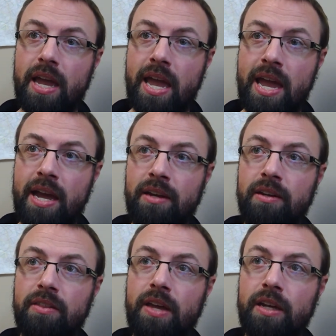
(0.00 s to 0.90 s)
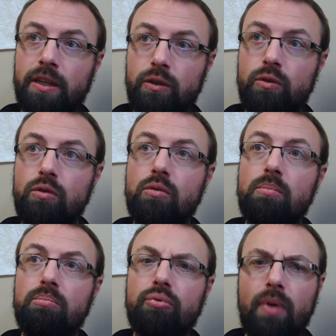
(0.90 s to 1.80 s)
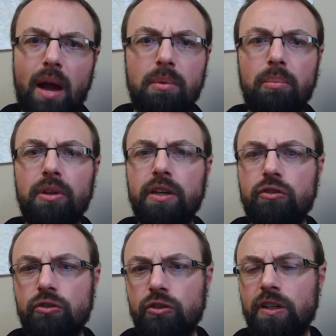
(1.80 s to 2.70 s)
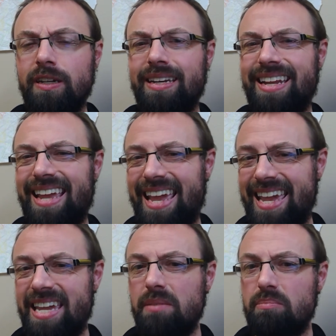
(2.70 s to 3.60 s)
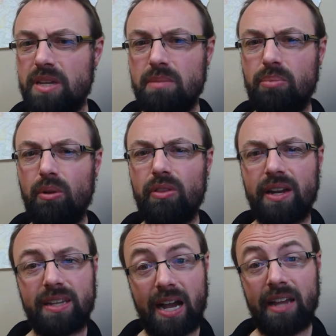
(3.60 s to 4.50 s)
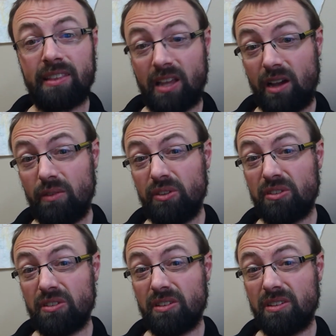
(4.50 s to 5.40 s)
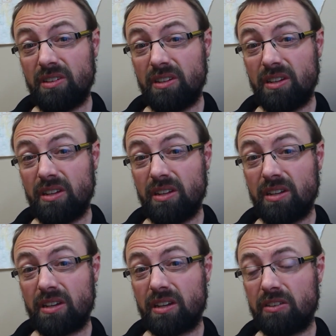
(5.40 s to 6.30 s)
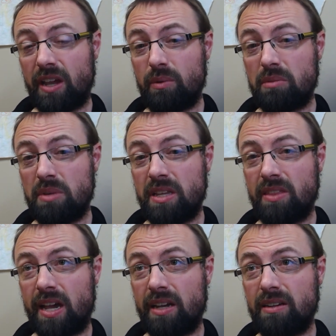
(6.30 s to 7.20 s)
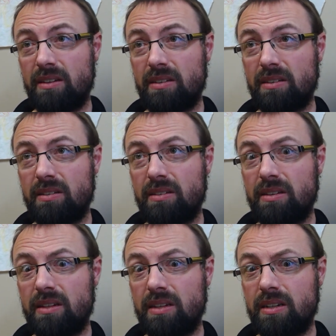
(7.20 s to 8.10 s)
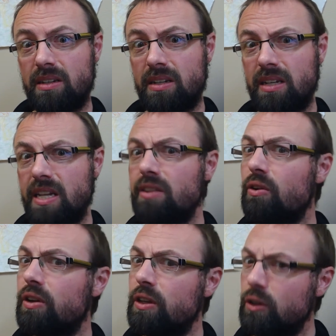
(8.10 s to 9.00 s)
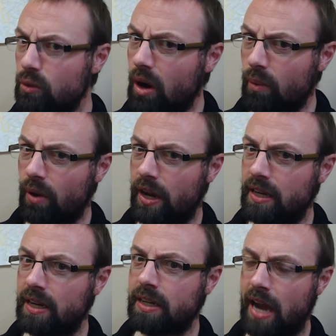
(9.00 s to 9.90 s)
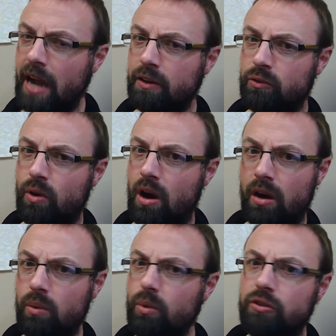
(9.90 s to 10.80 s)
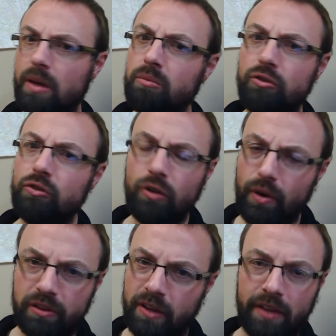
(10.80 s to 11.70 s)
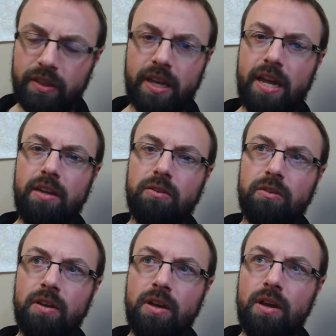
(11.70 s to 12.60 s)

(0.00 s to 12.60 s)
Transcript: and that you probably shouldn't hate people that God loves, because that would mean that either you are right and God is wrong, which I'm sure is not the case,